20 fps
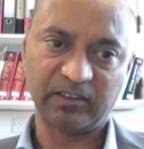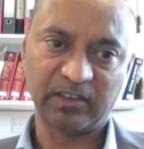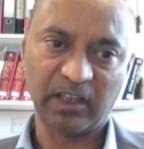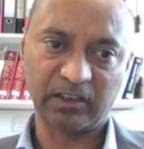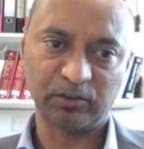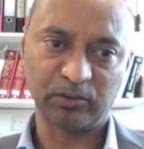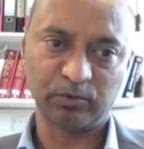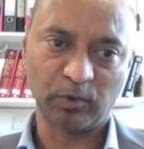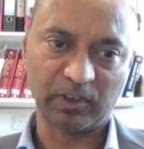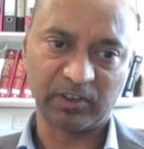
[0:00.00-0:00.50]
And
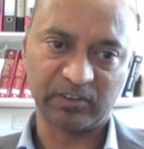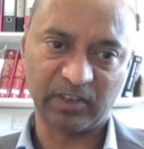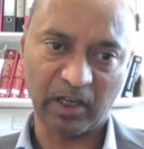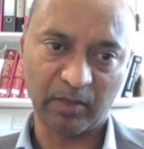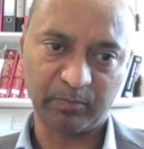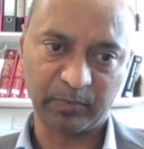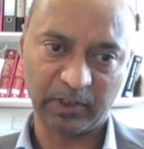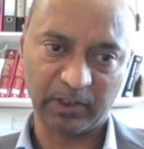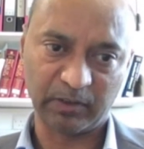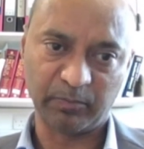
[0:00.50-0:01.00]
that is what is
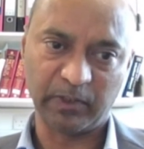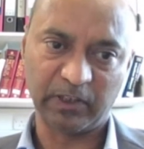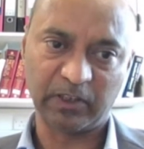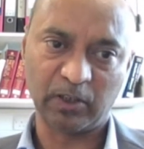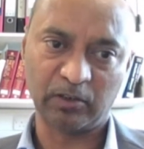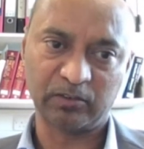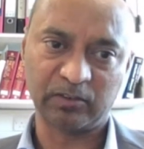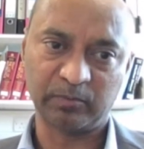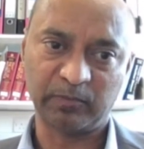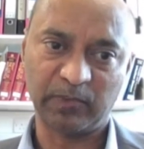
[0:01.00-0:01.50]
happening
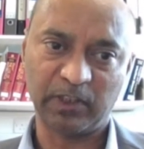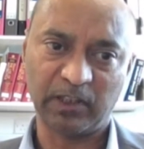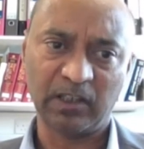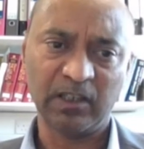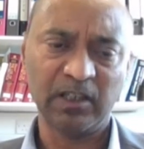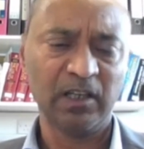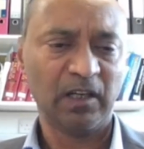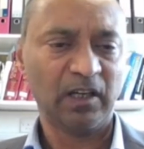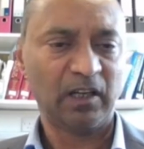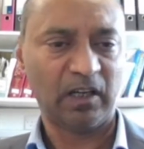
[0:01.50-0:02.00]
because of
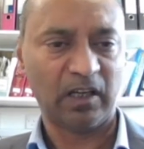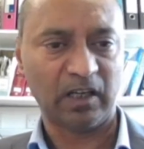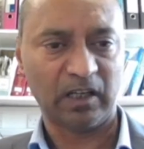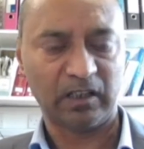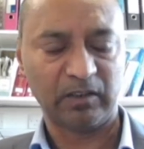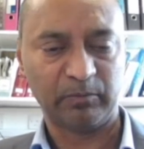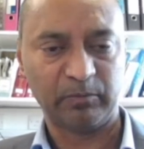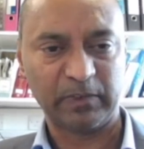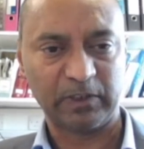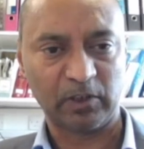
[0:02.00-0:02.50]

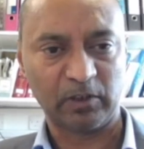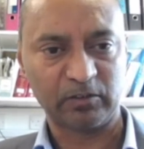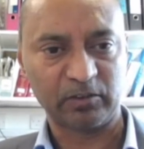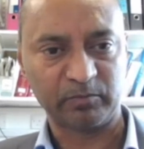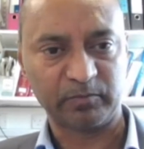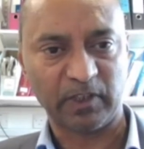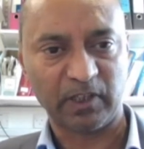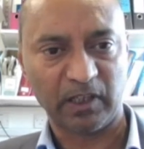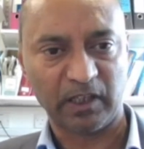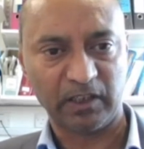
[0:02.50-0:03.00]

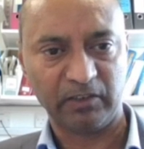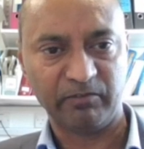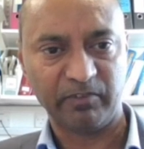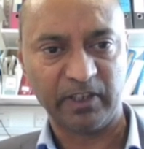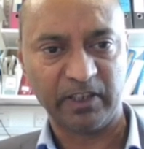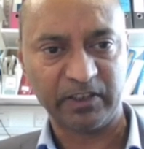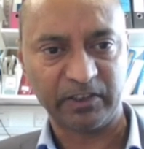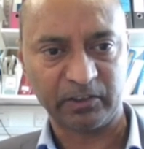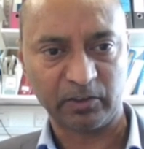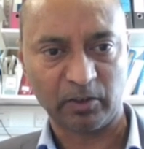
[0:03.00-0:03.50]
the
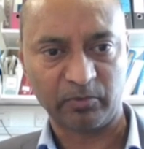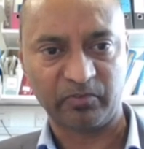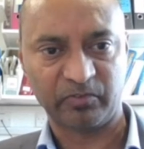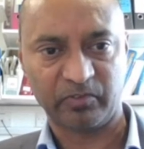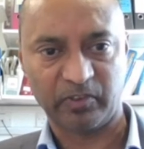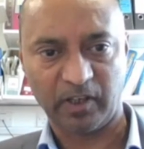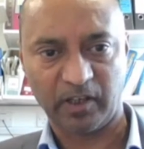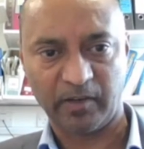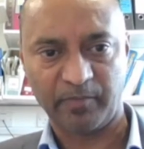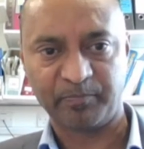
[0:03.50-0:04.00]
invasion
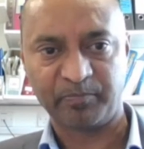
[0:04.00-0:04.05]
of